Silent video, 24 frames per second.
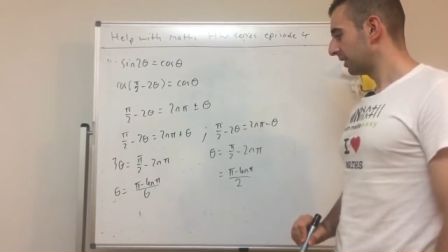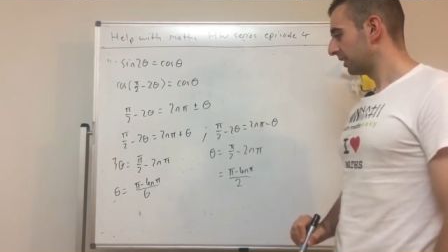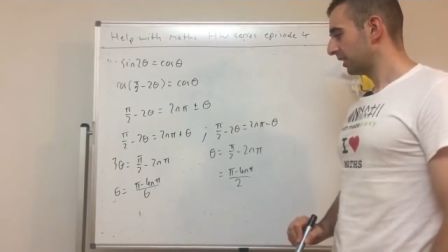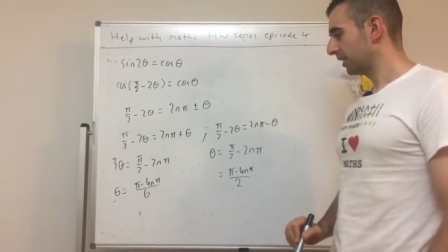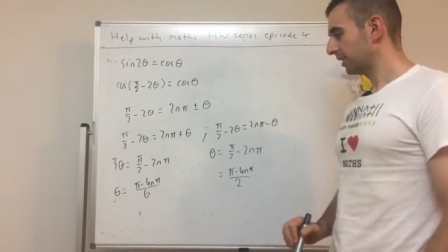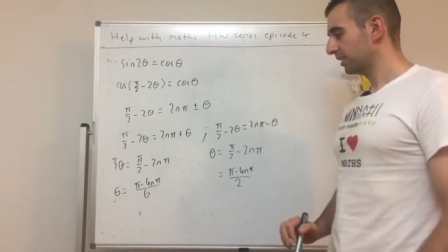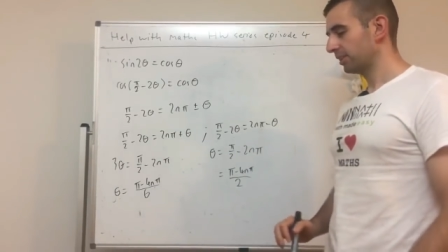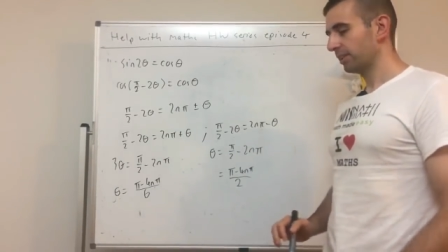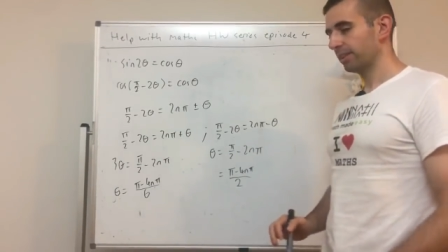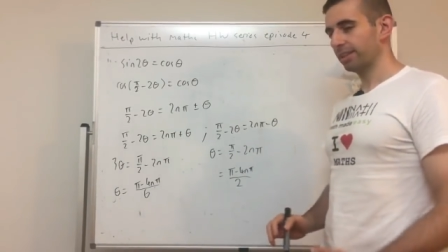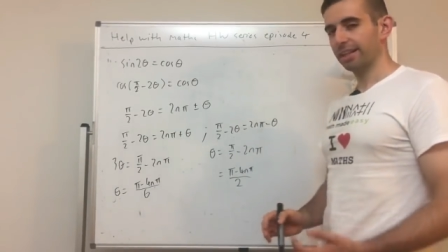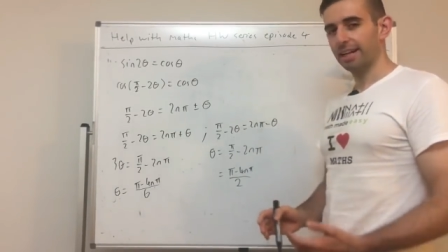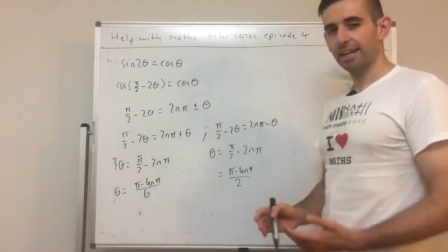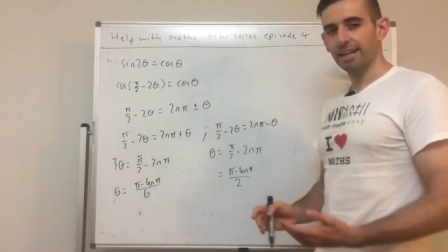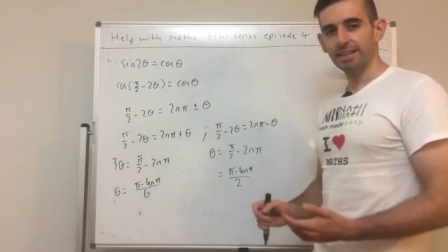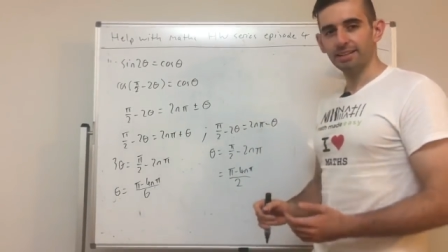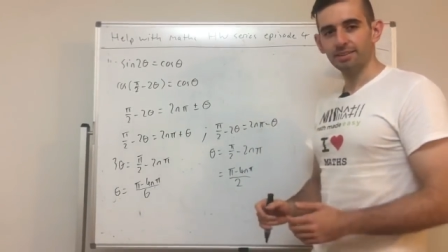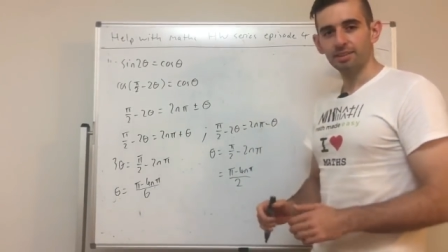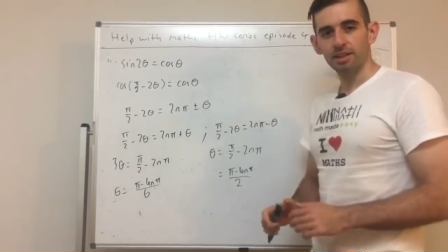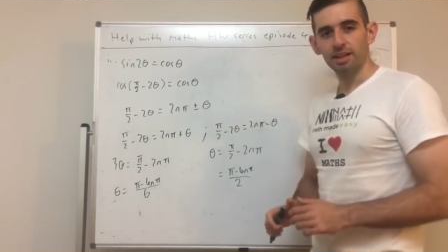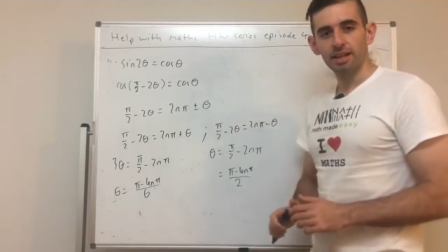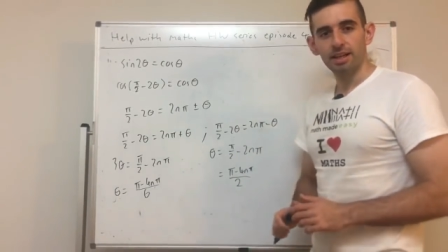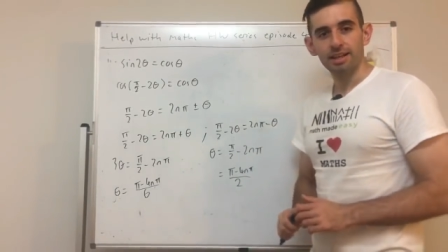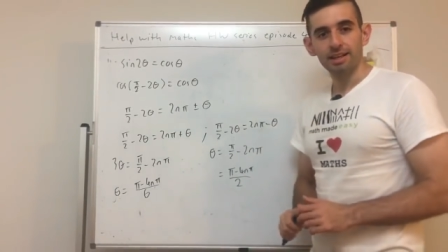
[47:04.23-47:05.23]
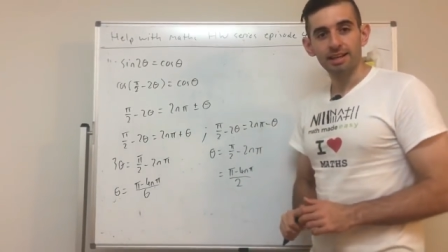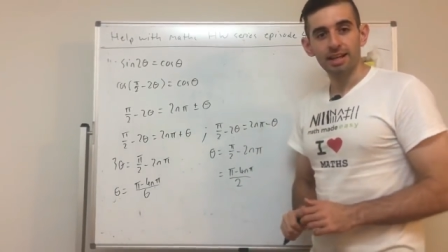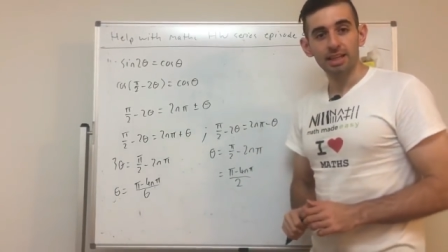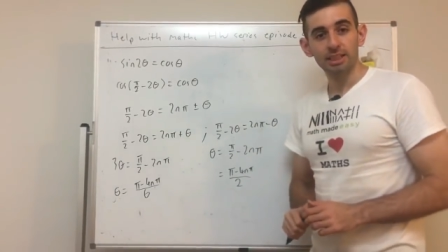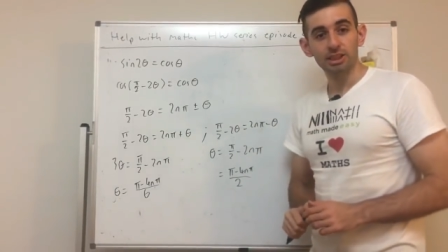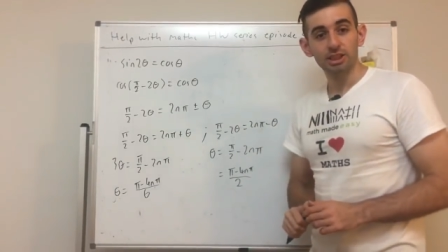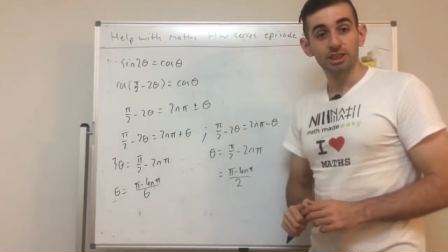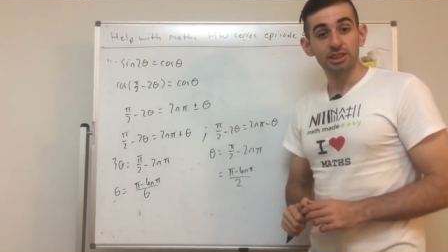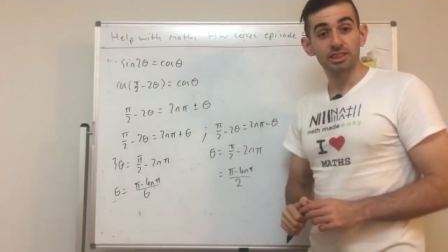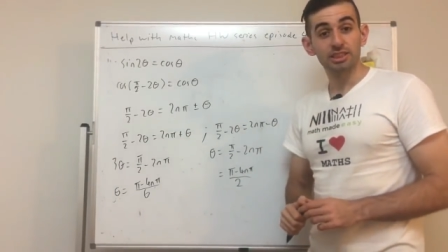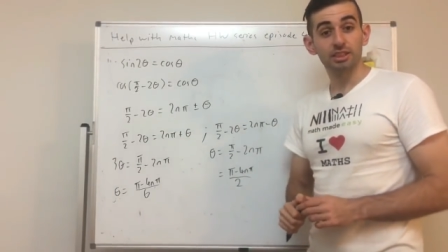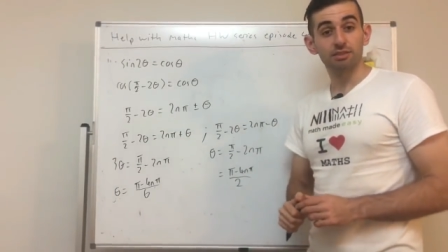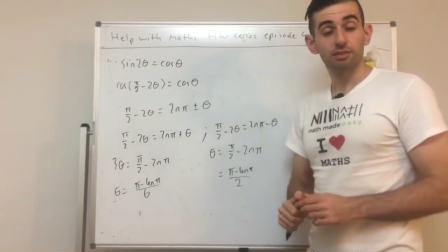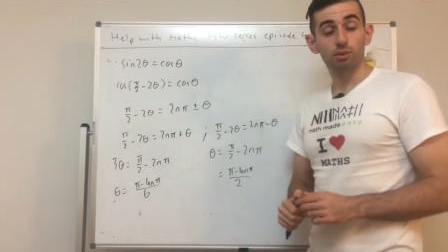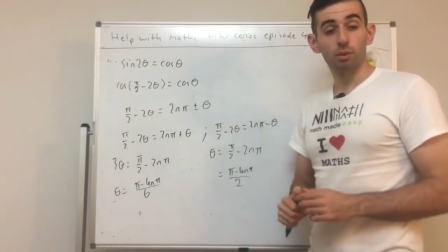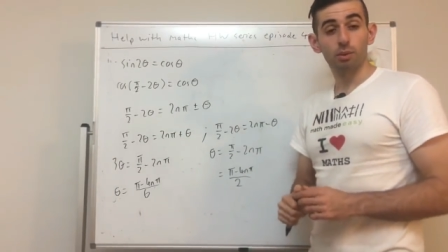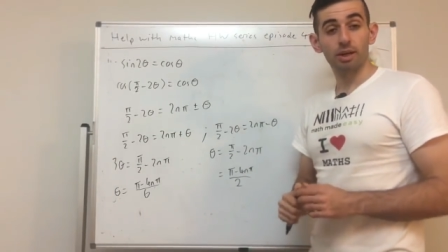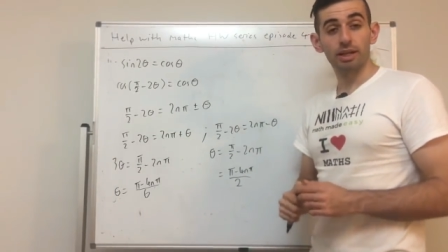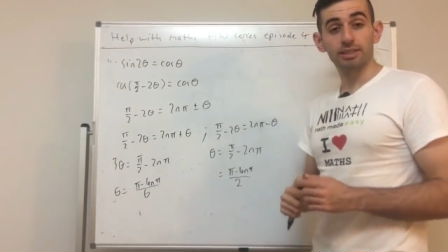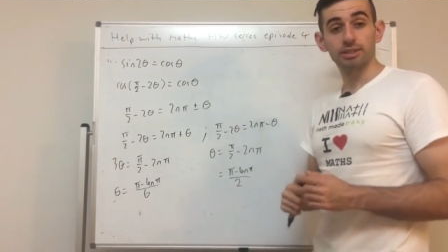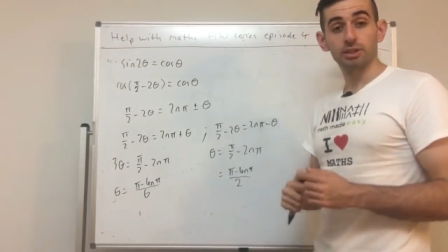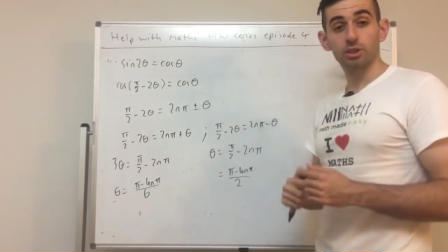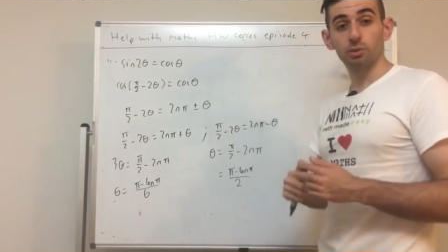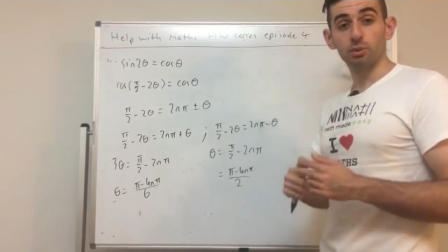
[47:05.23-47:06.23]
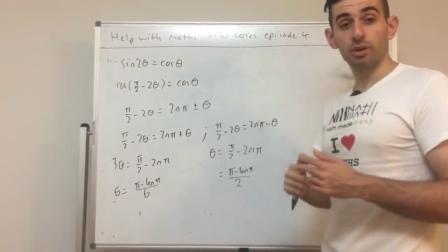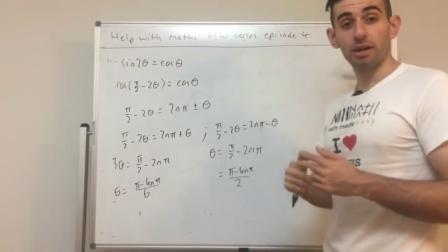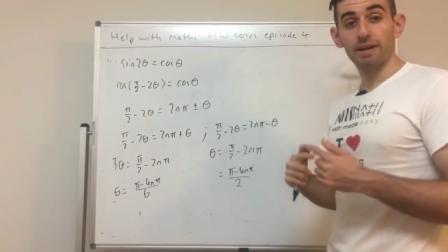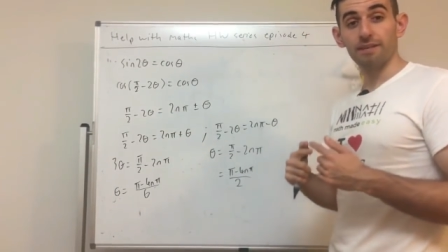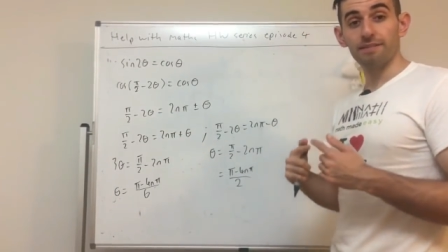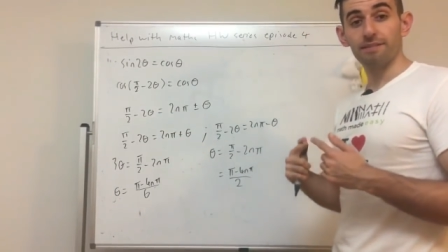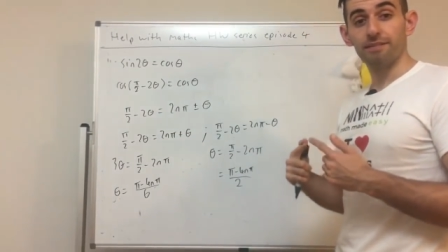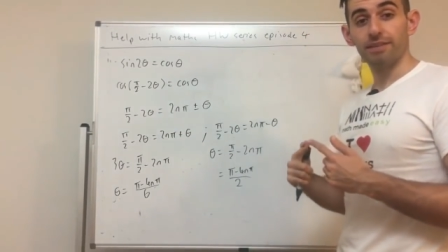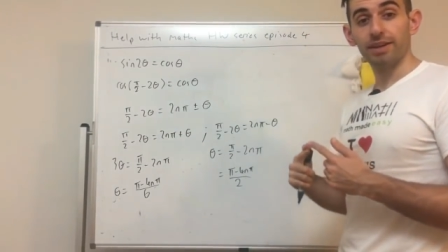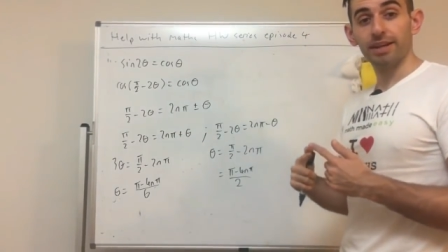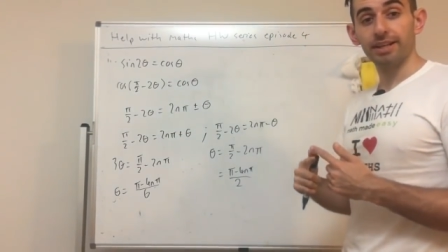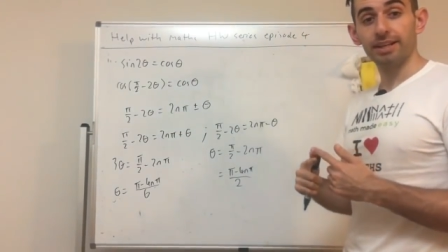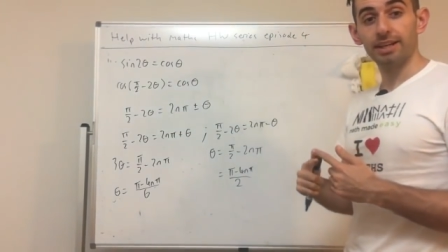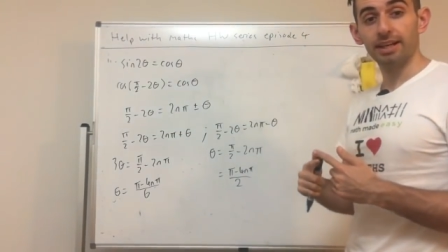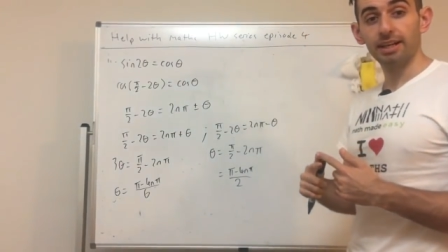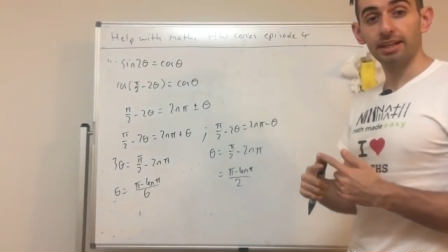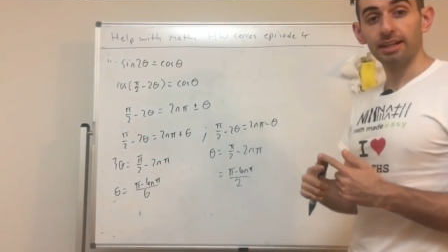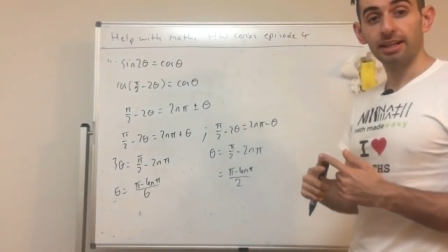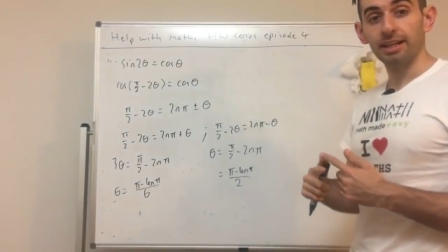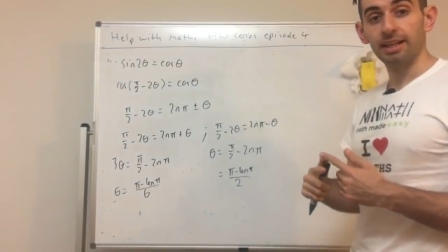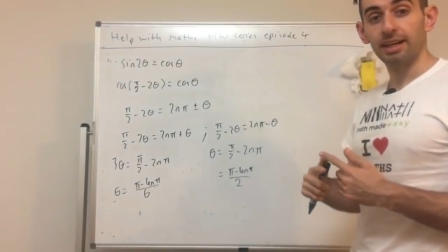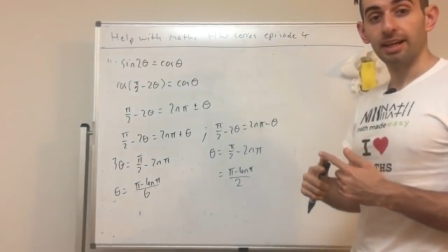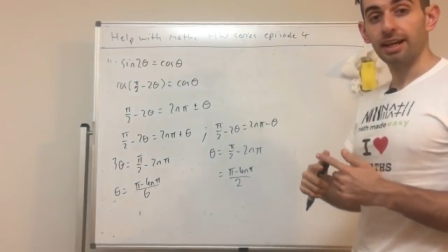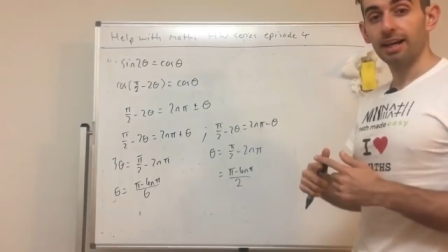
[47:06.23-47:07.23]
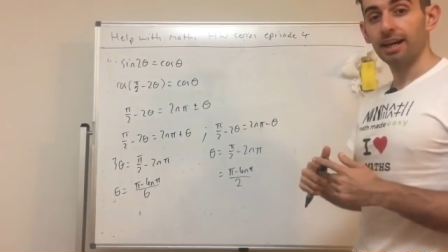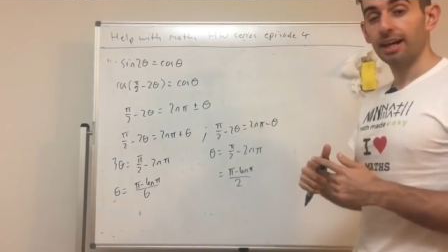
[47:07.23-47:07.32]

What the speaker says: So again, that's just different ways to write theta,